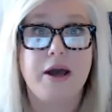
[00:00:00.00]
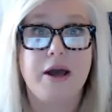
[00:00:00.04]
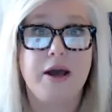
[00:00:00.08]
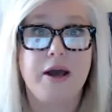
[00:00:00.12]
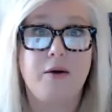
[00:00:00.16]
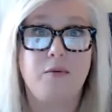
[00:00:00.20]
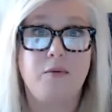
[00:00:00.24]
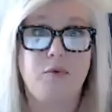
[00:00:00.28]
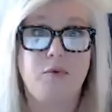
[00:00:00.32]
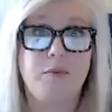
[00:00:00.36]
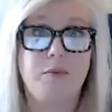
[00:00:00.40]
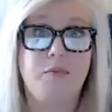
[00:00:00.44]

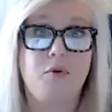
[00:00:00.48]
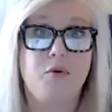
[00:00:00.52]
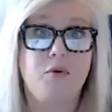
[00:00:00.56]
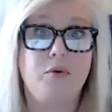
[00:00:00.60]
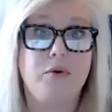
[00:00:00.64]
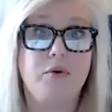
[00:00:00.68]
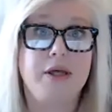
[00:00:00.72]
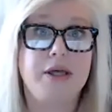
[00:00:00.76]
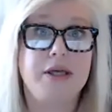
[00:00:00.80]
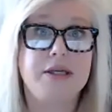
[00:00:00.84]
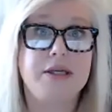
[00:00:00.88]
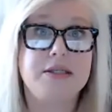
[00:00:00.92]
At what
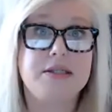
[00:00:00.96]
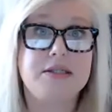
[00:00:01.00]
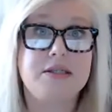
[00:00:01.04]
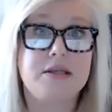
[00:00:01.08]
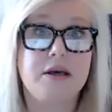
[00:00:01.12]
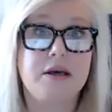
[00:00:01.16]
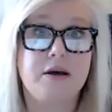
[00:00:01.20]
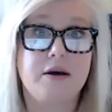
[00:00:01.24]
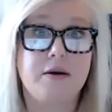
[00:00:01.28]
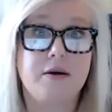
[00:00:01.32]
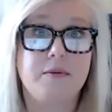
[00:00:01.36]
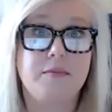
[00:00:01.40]
point,
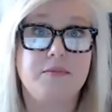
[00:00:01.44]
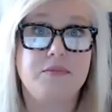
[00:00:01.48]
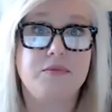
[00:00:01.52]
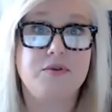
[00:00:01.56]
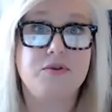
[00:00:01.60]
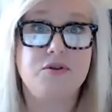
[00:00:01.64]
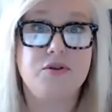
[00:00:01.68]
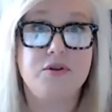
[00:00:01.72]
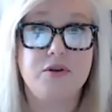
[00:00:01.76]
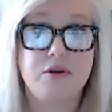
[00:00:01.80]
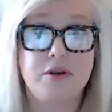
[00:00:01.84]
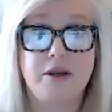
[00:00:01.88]

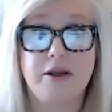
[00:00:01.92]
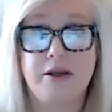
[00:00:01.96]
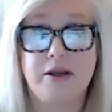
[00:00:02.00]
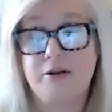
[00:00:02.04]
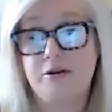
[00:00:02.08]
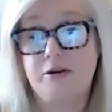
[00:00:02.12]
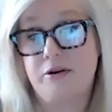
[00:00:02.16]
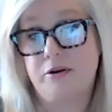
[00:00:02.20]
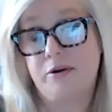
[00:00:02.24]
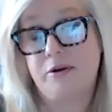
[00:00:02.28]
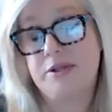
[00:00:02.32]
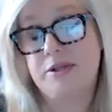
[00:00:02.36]

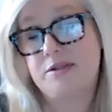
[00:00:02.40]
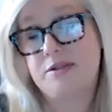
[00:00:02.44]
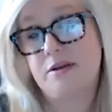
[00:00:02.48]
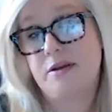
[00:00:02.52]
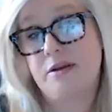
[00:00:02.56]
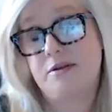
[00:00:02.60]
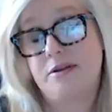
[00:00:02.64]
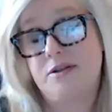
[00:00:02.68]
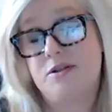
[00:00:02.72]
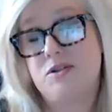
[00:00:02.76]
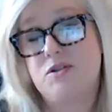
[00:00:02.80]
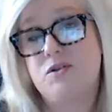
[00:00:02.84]
is
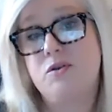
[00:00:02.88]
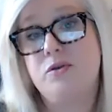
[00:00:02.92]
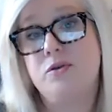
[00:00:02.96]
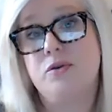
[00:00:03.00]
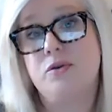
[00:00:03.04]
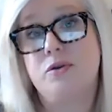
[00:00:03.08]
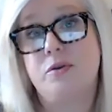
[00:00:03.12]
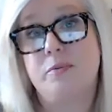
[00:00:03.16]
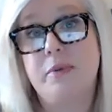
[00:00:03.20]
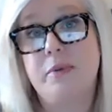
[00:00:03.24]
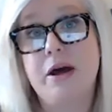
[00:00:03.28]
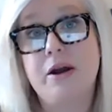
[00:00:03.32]
the
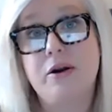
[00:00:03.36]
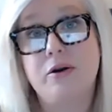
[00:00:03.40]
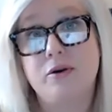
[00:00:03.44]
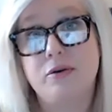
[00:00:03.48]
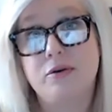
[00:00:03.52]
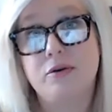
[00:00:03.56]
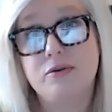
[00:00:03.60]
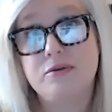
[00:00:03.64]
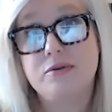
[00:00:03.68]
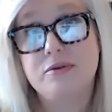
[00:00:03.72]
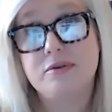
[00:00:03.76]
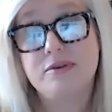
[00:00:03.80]
sooner the
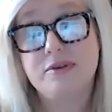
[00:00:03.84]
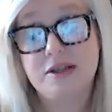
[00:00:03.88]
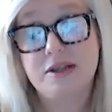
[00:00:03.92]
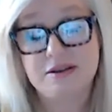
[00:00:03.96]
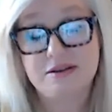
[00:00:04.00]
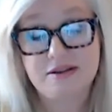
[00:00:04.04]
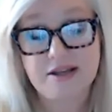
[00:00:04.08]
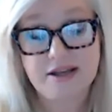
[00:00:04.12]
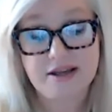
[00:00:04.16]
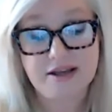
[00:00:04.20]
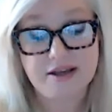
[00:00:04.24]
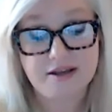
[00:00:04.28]
better
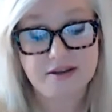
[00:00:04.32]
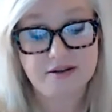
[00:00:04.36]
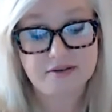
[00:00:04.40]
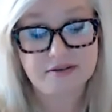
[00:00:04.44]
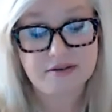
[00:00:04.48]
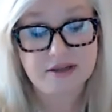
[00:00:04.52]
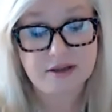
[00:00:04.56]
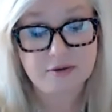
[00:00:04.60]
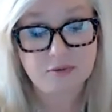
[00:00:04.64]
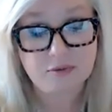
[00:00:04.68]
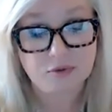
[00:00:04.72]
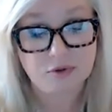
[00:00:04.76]
that they
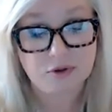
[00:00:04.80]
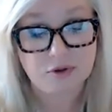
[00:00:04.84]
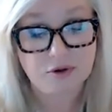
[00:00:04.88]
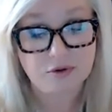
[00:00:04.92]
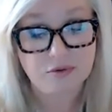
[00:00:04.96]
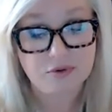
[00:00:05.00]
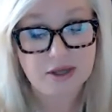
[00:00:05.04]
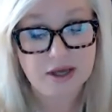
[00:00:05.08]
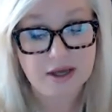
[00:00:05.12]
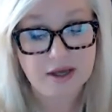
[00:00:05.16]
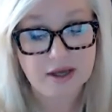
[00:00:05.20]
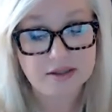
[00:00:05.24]
will
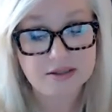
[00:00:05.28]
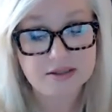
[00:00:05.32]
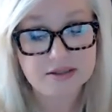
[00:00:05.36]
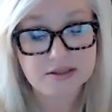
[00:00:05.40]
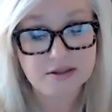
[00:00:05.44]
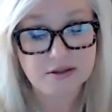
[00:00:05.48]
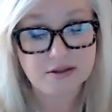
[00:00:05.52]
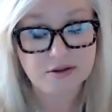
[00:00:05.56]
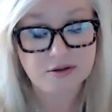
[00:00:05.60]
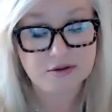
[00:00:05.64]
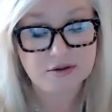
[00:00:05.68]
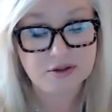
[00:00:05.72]
know that,
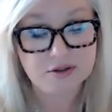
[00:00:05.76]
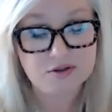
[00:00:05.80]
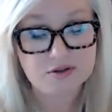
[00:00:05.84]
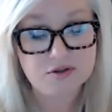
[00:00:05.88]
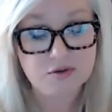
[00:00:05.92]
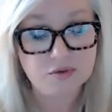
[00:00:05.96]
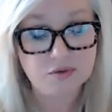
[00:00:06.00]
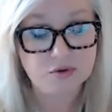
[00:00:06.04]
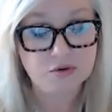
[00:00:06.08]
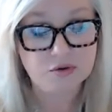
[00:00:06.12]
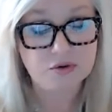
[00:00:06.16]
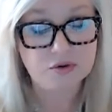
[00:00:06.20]
or the
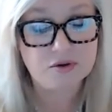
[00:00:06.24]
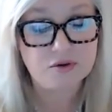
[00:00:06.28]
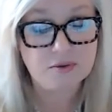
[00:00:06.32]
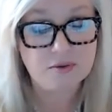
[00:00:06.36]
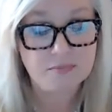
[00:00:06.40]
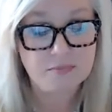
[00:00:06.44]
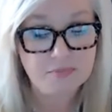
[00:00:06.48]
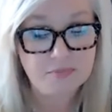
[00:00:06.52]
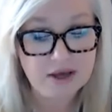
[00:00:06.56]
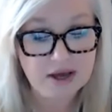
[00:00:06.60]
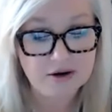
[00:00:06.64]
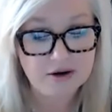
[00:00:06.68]
sooner the
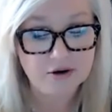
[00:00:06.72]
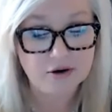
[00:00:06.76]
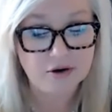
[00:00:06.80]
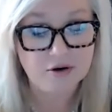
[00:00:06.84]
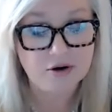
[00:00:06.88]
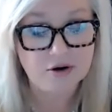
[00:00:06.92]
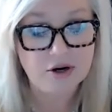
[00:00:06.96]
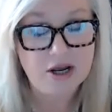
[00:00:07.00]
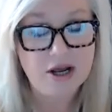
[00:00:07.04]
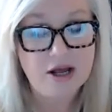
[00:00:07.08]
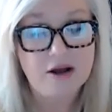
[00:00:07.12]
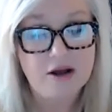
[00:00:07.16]

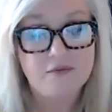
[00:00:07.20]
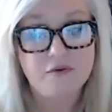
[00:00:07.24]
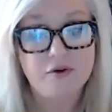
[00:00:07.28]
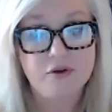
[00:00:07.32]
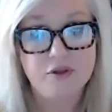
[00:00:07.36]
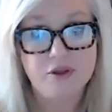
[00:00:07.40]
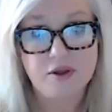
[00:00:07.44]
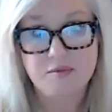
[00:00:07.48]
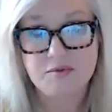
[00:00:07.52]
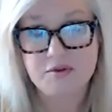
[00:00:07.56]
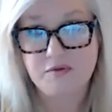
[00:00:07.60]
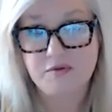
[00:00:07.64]
better for
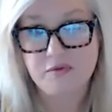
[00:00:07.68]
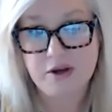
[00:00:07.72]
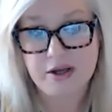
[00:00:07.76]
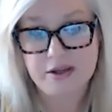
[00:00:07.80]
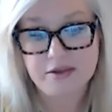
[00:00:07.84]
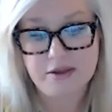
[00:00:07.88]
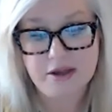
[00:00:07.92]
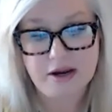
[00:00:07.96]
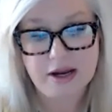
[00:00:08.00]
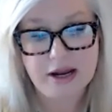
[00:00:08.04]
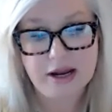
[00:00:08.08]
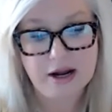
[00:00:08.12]
them to
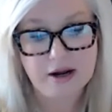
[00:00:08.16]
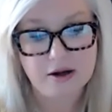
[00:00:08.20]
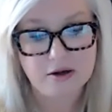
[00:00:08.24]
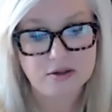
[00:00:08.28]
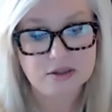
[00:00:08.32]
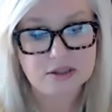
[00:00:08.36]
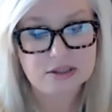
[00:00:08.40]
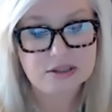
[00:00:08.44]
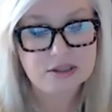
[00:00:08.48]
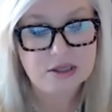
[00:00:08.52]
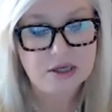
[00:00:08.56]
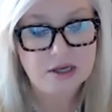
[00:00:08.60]
find that
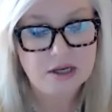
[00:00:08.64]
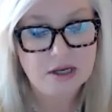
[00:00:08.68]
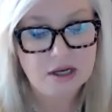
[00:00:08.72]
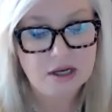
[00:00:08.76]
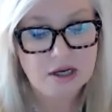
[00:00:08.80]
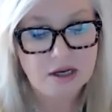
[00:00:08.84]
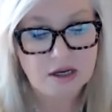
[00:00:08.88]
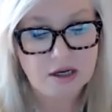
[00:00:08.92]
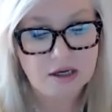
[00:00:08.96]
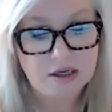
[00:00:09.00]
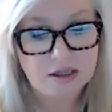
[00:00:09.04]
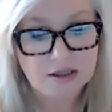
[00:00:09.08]
out.
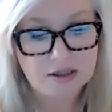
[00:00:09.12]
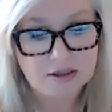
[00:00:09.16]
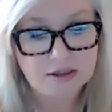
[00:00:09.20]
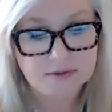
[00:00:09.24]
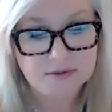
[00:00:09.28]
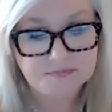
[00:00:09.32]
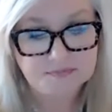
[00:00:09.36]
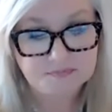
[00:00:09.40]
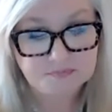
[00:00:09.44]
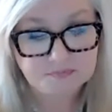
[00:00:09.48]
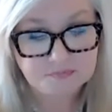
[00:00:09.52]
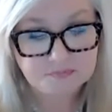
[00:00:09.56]

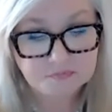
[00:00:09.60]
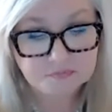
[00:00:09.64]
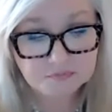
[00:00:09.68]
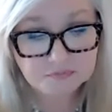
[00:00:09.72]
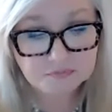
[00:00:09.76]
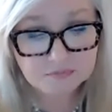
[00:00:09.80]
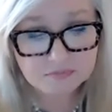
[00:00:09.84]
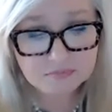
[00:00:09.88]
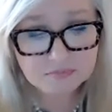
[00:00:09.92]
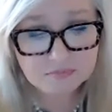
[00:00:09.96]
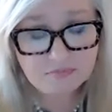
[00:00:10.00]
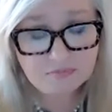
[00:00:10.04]

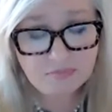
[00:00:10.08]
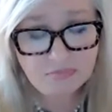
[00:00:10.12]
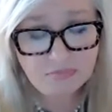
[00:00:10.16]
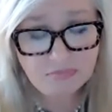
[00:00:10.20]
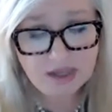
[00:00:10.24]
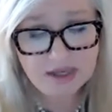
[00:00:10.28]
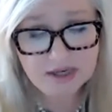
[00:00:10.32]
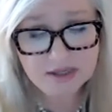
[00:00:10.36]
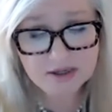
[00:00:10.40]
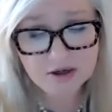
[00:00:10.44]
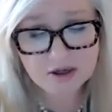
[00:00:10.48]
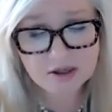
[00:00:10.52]

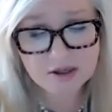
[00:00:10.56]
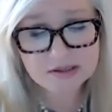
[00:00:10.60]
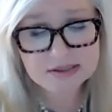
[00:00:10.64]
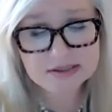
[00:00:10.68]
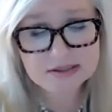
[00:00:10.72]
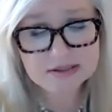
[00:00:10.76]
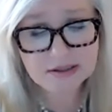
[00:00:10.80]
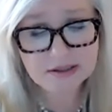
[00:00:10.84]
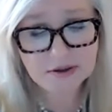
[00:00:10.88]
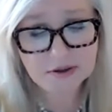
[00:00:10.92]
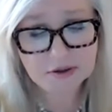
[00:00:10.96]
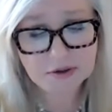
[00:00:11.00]
And
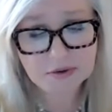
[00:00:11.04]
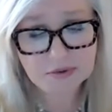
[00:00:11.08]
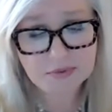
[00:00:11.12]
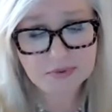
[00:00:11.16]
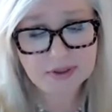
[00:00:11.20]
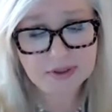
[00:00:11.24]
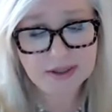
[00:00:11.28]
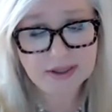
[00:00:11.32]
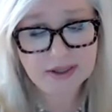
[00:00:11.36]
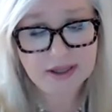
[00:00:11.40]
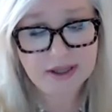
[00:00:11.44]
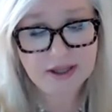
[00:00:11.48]

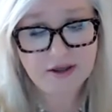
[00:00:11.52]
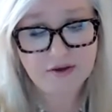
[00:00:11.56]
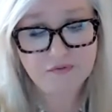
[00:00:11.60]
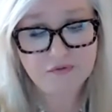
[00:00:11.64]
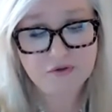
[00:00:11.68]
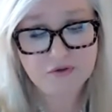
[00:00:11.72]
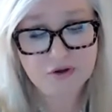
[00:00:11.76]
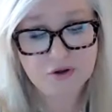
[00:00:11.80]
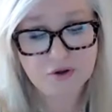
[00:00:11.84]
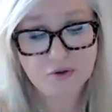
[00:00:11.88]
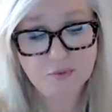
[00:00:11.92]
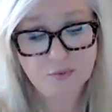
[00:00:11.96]
also,
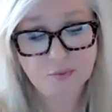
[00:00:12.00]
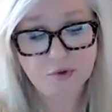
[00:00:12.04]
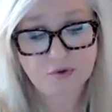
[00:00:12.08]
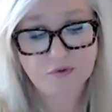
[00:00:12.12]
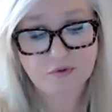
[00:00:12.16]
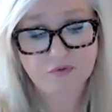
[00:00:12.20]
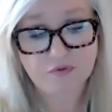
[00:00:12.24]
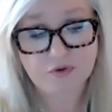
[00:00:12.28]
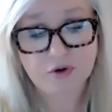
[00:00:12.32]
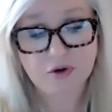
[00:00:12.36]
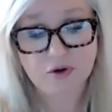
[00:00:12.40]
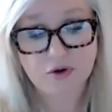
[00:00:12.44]
if you
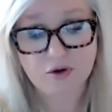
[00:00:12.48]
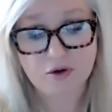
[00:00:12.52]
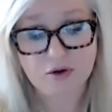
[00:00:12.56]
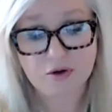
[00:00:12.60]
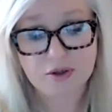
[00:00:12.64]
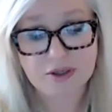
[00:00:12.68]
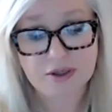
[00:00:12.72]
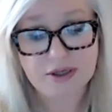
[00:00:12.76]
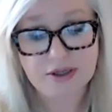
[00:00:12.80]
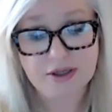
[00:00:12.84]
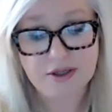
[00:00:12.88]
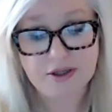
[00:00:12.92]

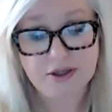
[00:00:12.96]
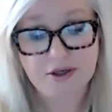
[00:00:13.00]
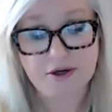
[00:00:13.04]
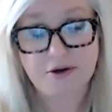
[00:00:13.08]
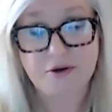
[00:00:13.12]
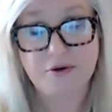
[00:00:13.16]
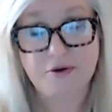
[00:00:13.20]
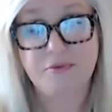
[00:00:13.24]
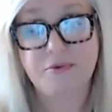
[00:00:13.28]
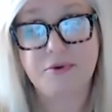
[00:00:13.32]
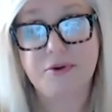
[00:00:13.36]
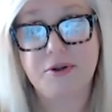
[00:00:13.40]
prefer,
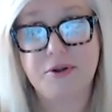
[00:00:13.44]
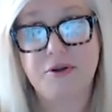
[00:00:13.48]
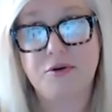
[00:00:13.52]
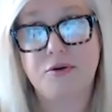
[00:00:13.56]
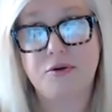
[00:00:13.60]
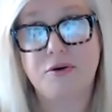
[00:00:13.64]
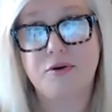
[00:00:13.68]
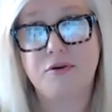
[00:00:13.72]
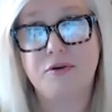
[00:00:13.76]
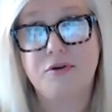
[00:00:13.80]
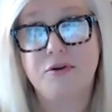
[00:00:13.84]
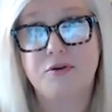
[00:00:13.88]

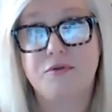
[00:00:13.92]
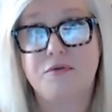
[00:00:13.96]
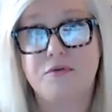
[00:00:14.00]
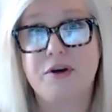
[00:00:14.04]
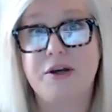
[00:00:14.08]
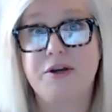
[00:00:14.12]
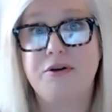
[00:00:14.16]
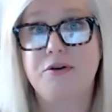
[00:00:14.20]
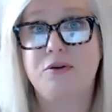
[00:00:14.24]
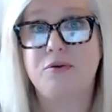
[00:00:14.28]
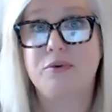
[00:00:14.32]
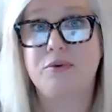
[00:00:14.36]
your
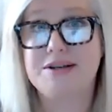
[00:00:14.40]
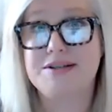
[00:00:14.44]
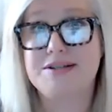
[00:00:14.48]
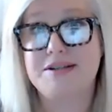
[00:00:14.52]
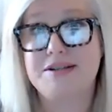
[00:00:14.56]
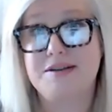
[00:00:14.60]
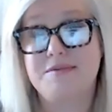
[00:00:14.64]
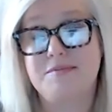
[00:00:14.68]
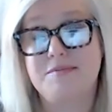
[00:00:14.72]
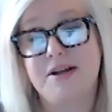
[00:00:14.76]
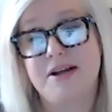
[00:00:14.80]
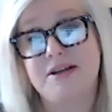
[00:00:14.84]
final
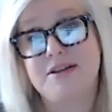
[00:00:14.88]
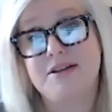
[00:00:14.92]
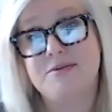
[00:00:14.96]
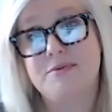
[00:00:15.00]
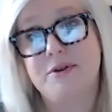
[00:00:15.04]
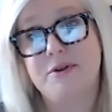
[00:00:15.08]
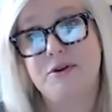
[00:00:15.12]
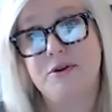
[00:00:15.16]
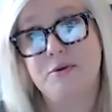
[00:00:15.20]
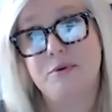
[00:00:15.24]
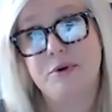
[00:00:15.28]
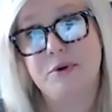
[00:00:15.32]
resting place,
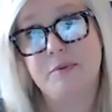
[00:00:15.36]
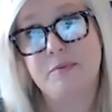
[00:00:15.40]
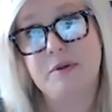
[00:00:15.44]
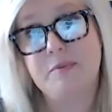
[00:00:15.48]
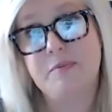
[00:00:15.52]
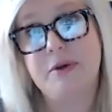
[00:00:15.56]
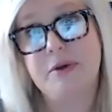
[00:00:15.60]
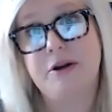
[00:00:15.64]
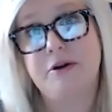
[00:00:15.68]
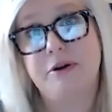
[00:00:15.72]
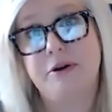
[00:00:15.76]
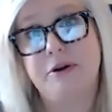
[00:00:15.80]
whether you want to be
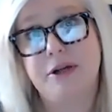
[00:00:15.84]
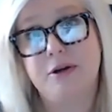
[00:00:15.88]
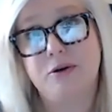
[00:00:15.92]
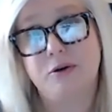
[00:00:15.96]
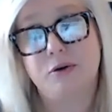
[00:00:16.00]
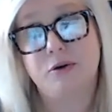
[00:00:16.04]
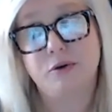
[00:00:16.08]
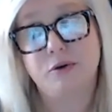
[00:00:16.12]
buried or